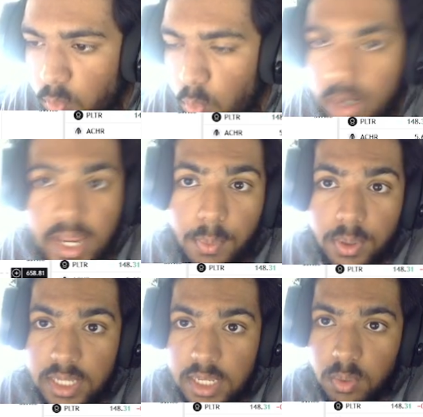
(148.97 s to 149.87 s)
1
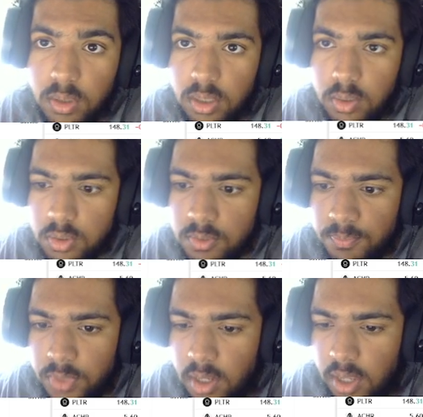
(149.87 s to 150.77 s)
hour equal lows,
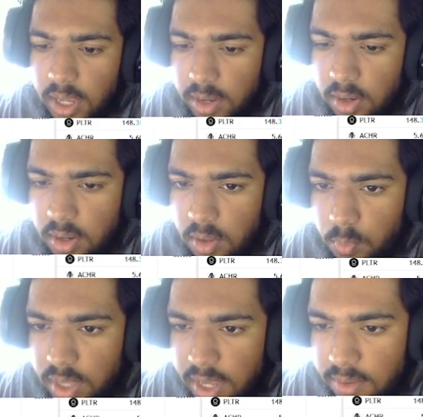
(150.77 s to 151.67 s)
and
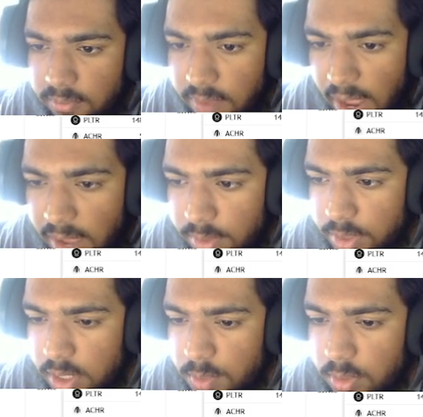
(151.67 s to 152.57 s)
we had 5 hour
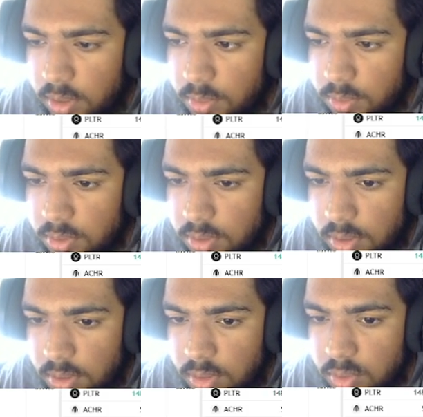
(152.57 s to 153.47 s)
equal lows.
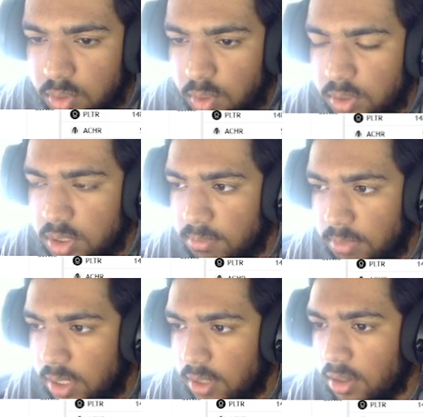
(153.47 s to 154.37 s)
So to
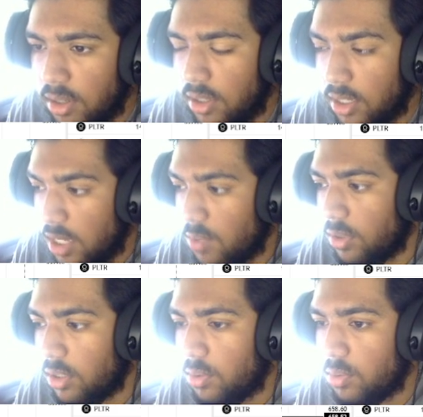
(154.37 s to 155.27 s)
me, equal
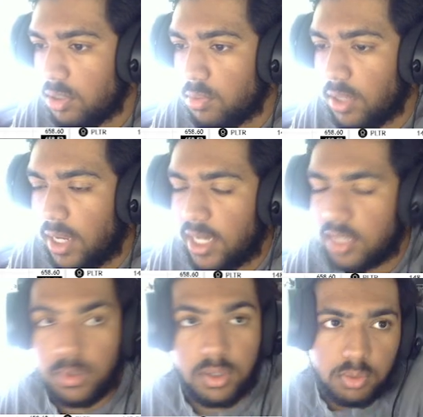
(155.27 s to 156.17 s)
lows, equal
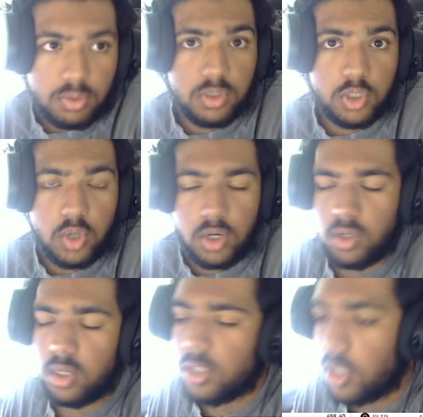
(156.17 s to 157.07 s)
highs, we know those are strong
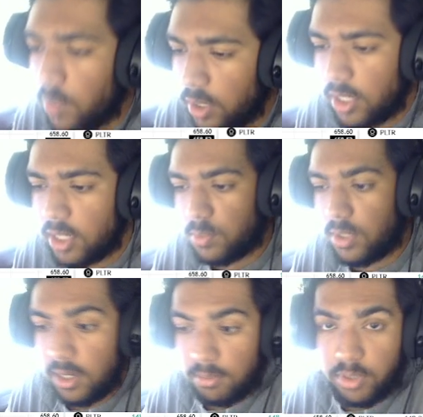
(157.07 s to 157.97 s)
draws on liquidity because we
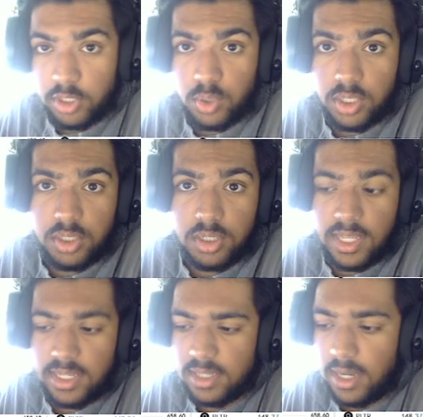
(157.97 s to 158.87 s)
didn't break structure to
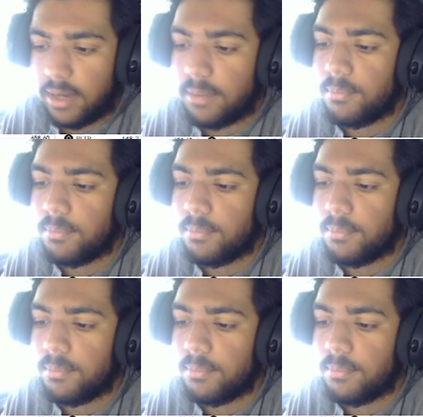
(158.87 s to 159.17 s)
that side.